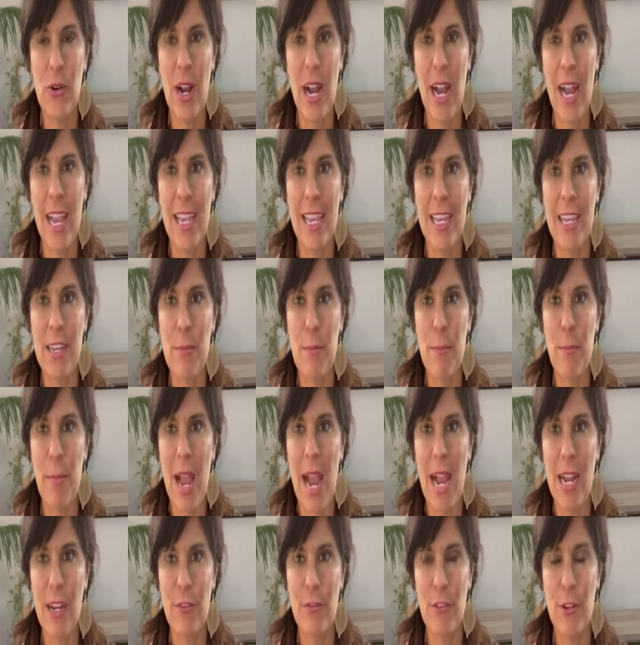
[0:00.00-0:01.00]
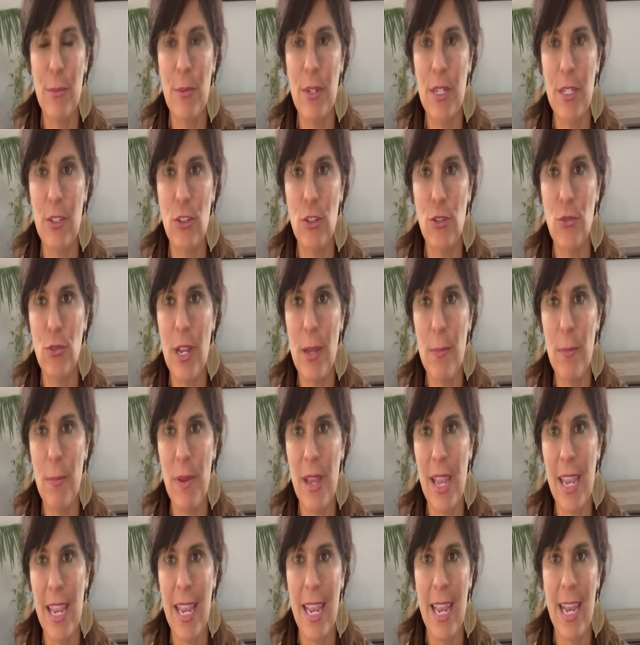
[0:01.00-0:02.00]
I am back from a trip
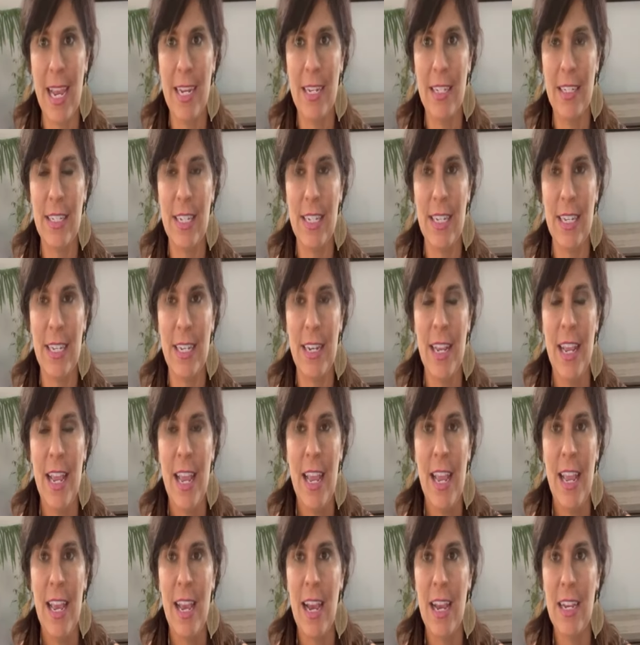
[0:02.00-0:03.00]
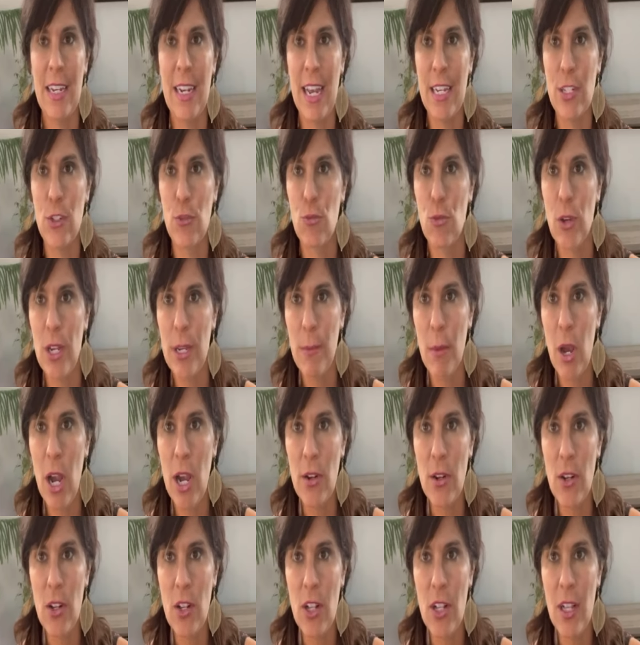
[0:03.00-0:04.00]
and did a nice
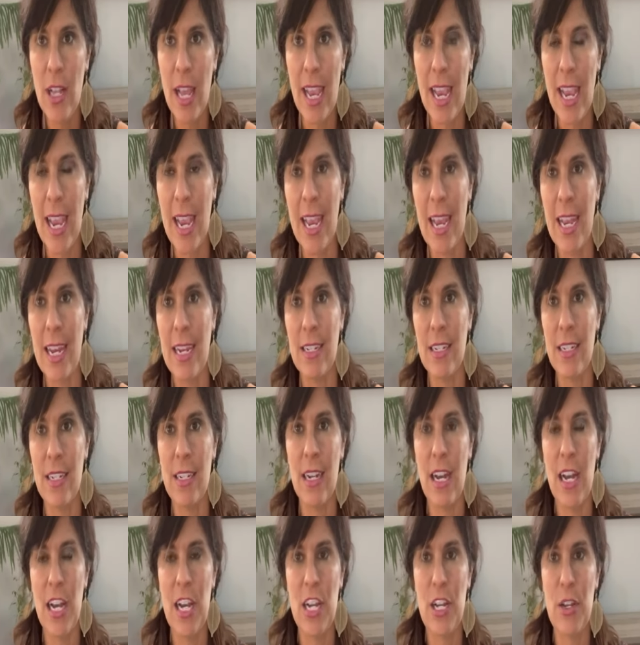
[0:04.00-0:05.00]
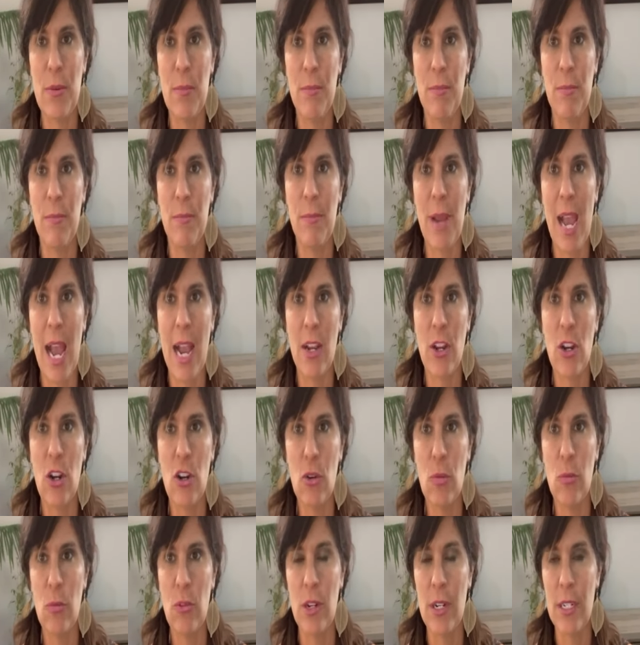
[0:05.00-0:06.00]
remodel and um, back
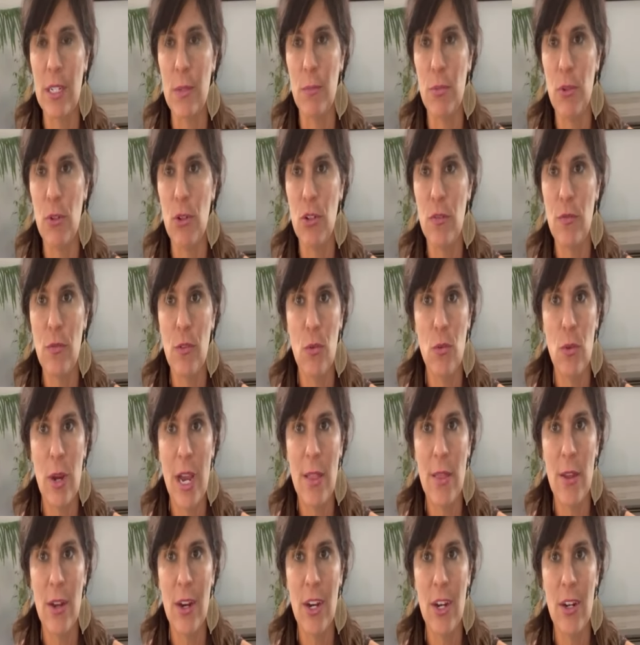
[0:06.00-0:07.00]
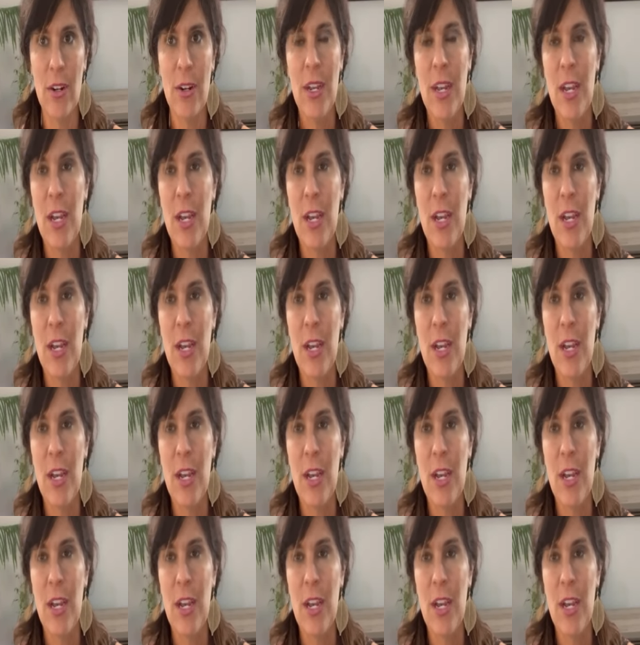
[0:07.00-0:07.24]
home where it's beautiful weather.